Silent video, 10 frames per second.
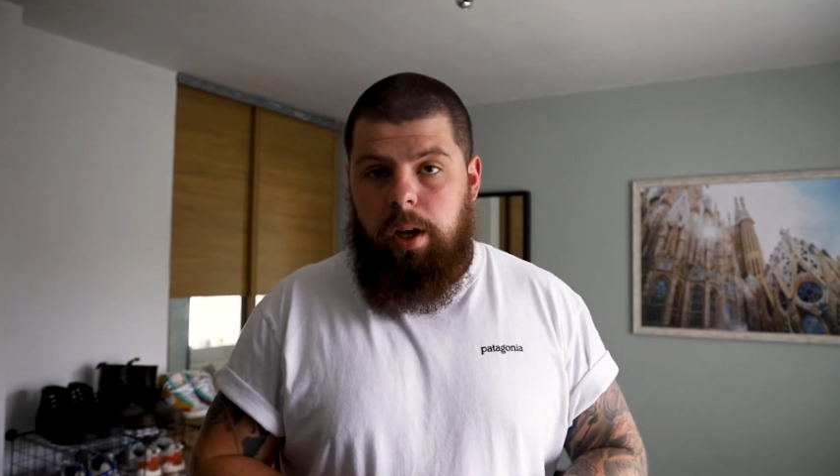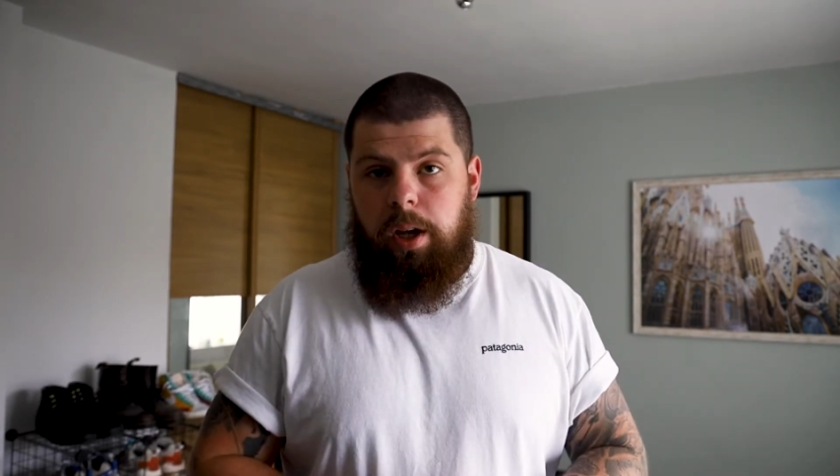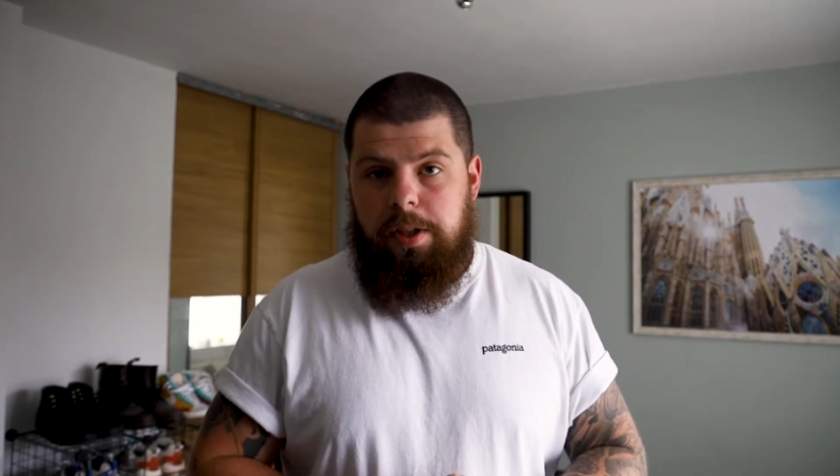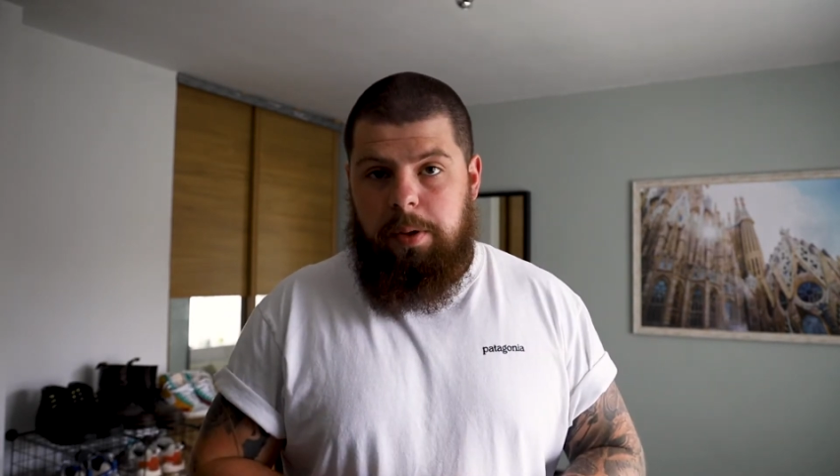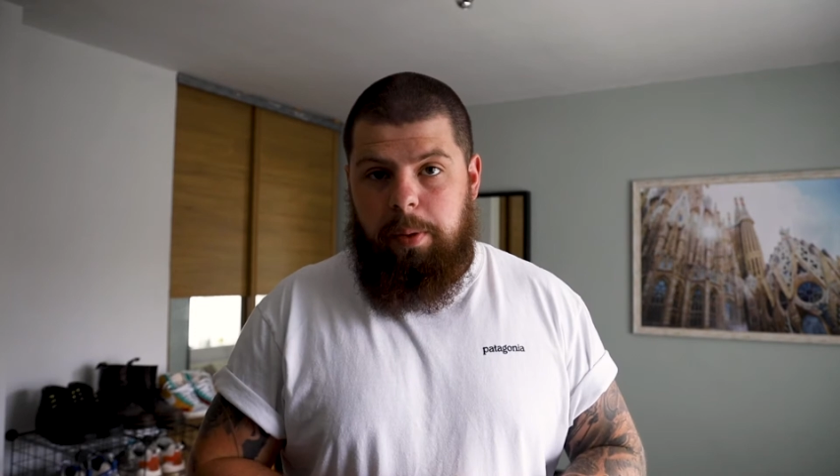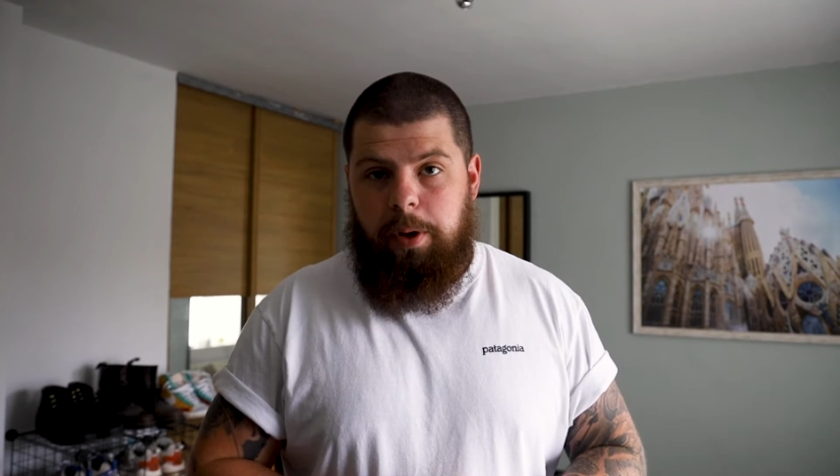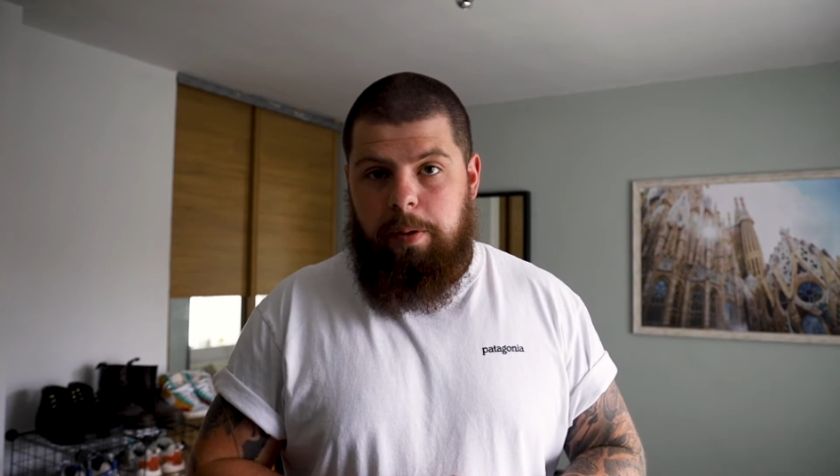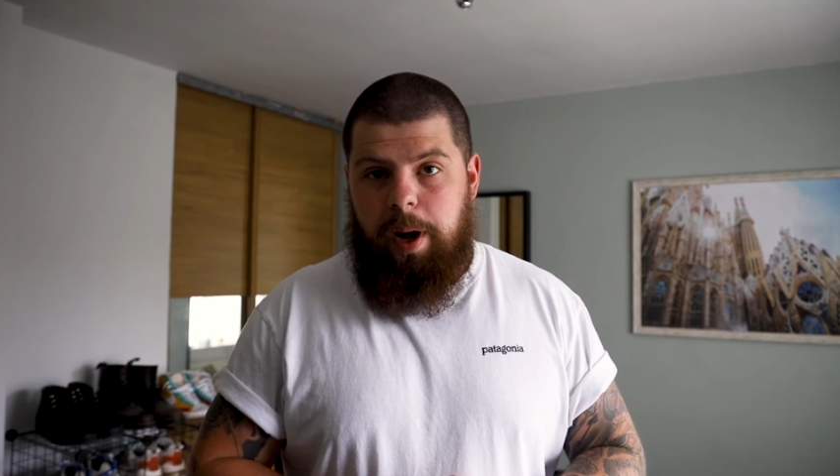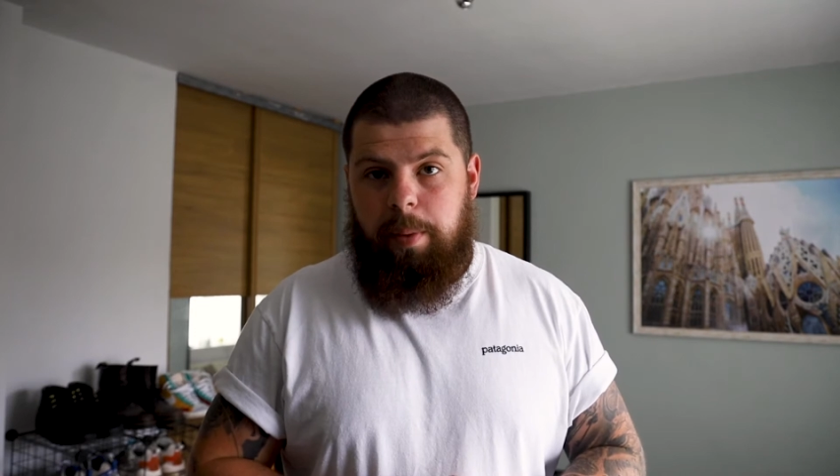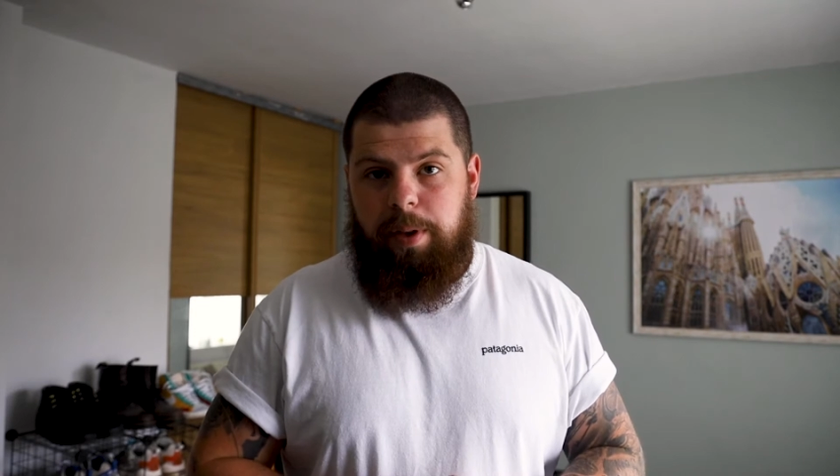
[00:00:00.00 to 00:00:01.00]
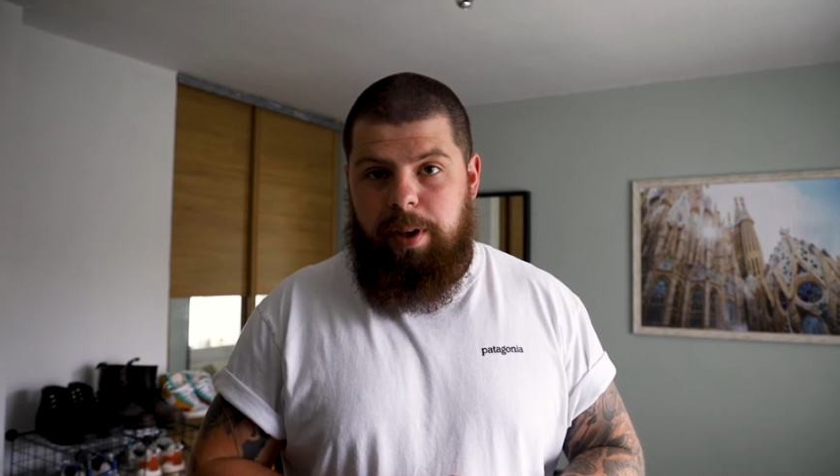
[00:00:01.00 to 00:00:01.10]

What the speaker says: and see what we can come out with.